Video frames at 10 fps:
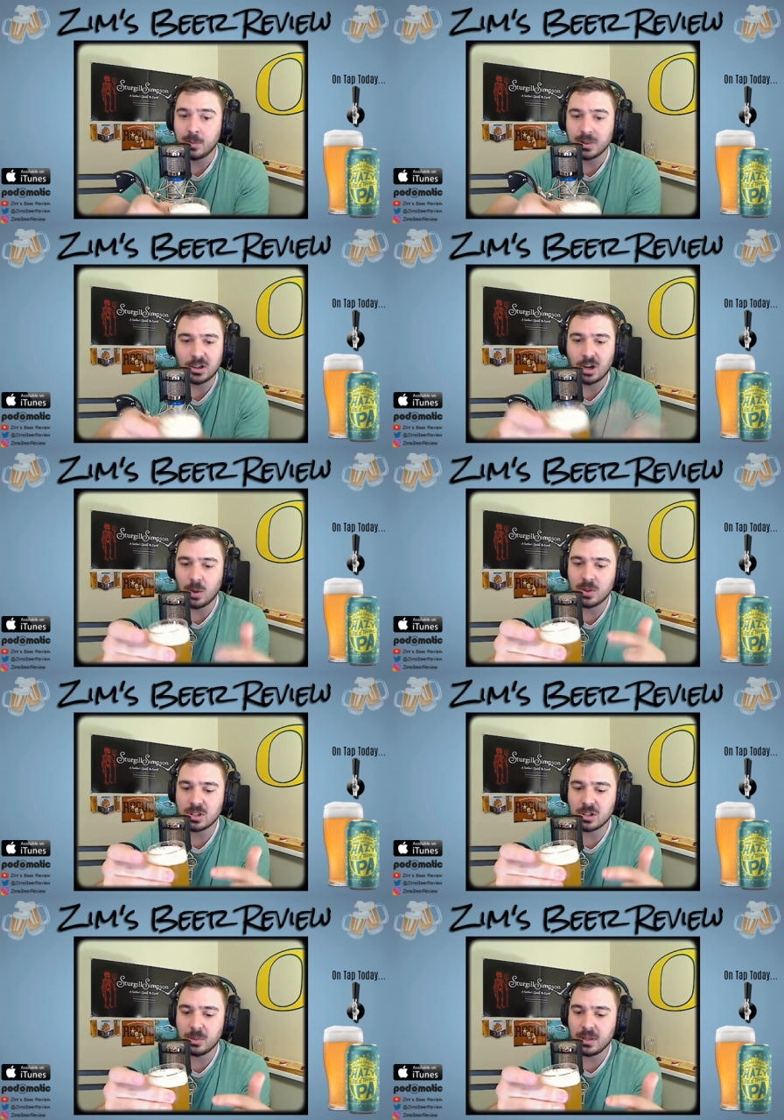but they're always
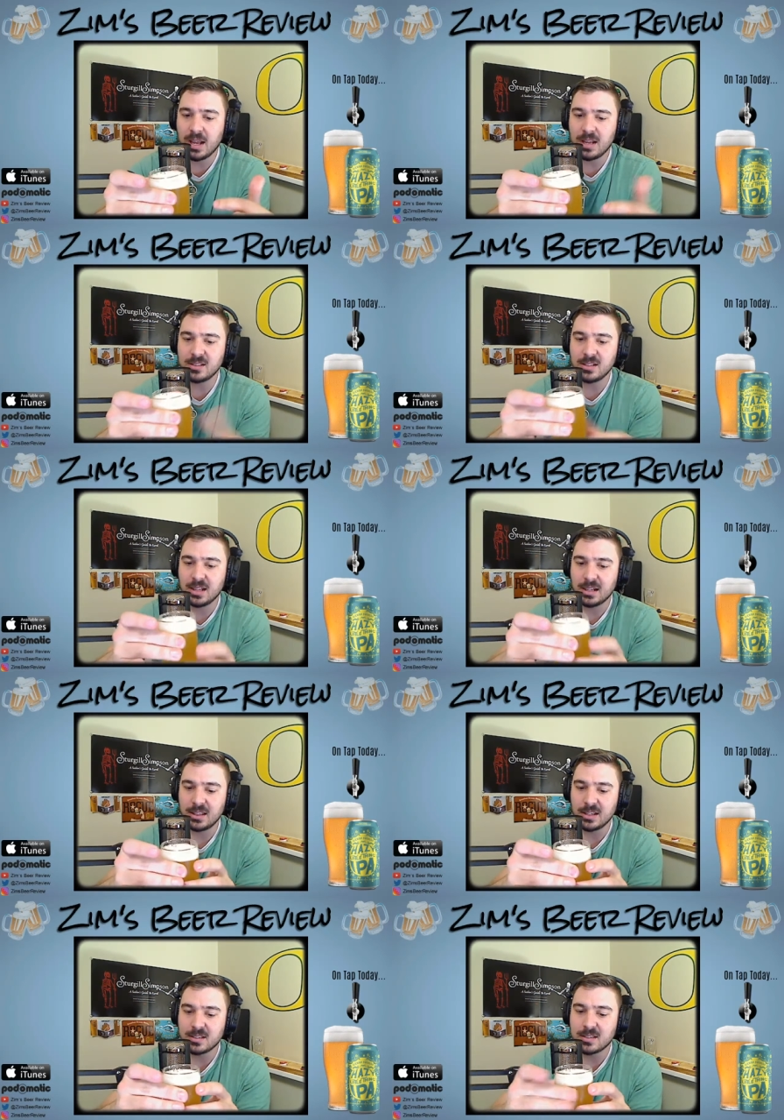going to be hazy like
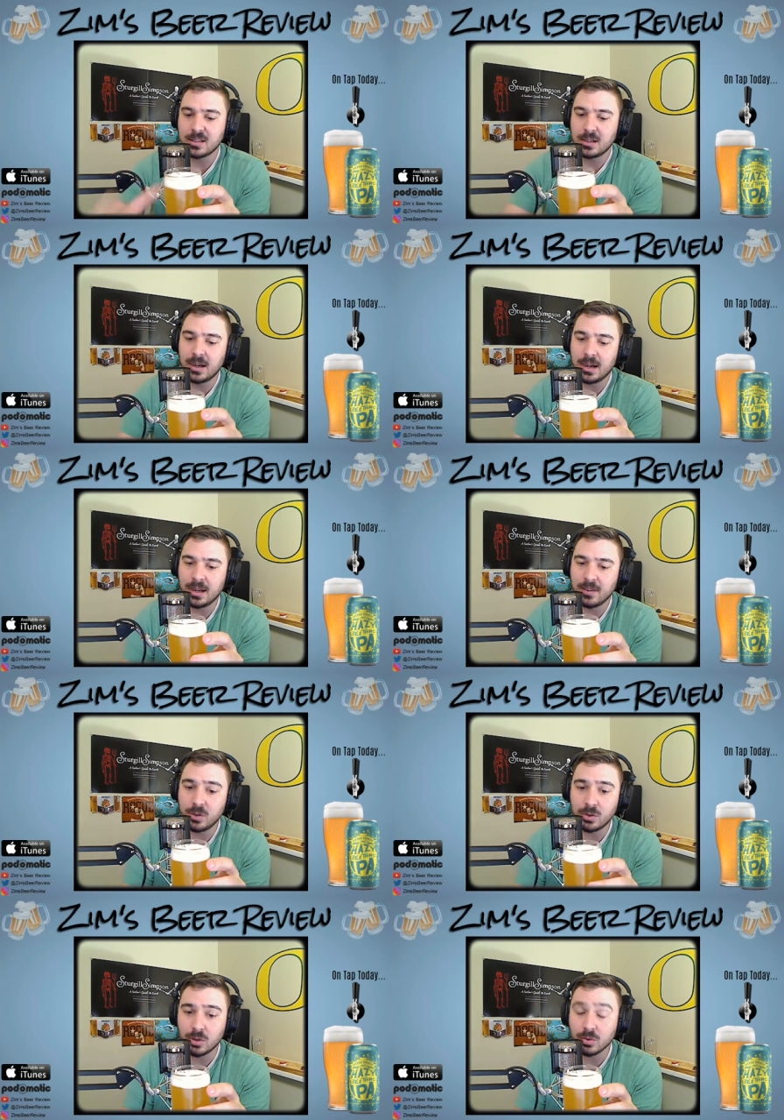this if
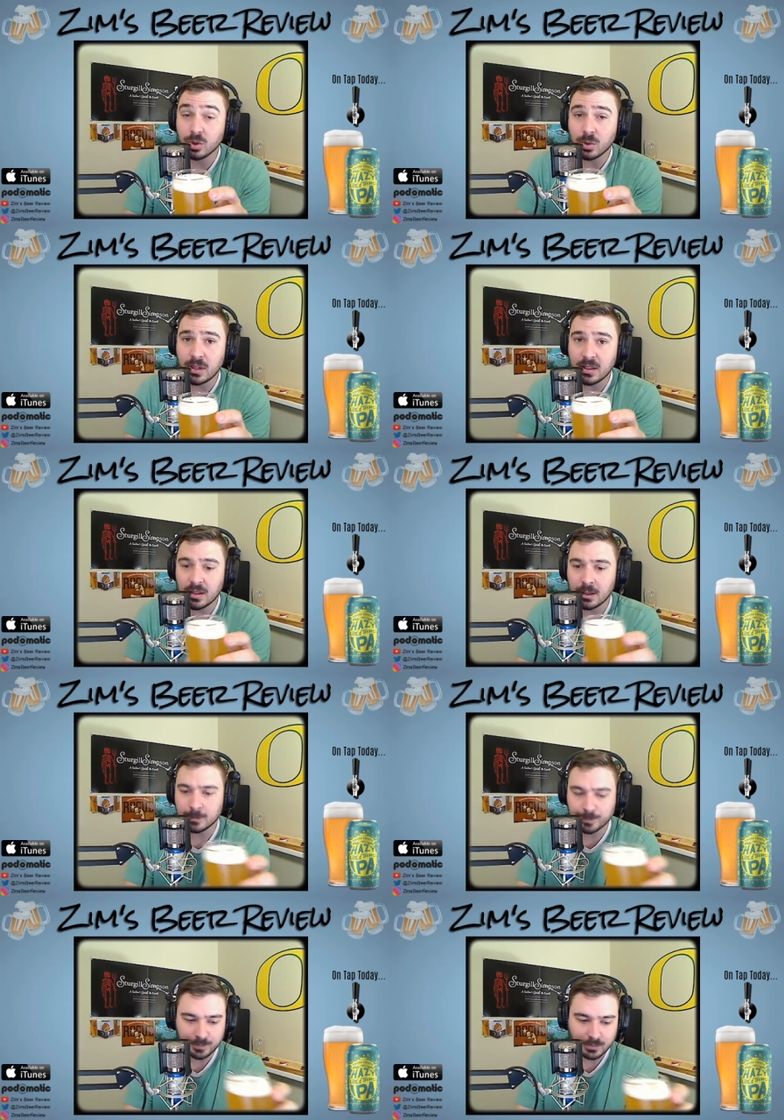you don't do anything.
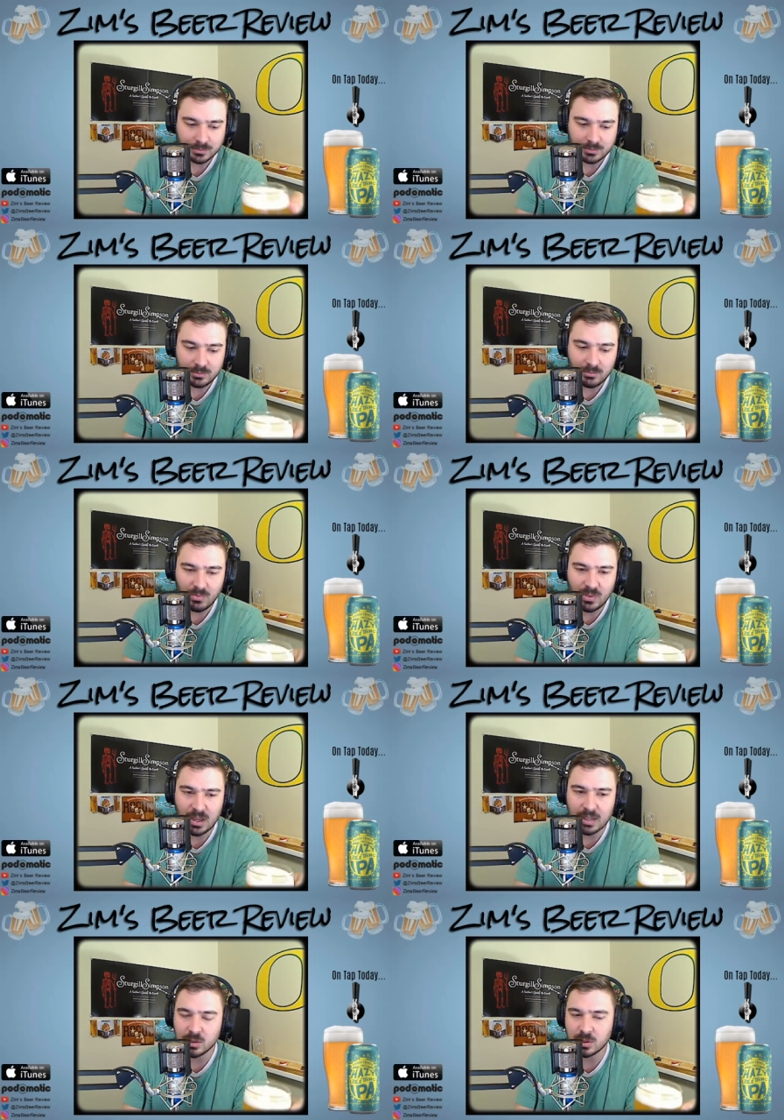
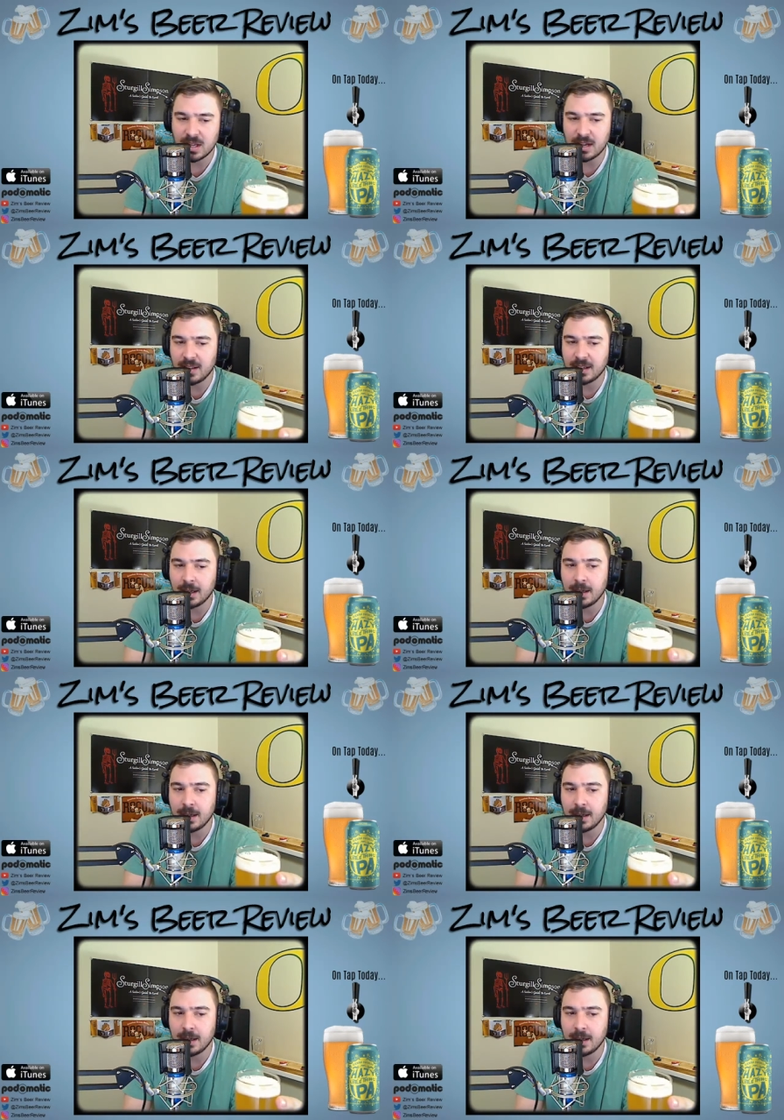And so it's kind of like